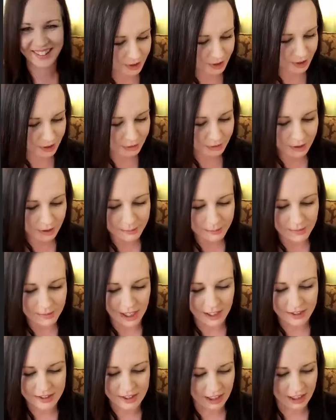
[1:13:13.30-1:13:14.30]
you were in
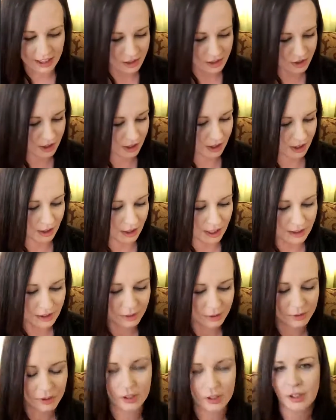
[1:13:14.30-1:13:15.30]
meditation and
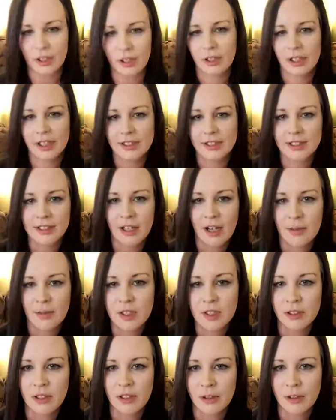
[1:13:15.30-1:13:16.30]
you heard it's
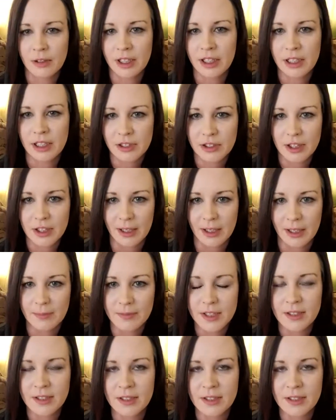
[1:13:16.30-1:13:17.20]
time to go to Egypt,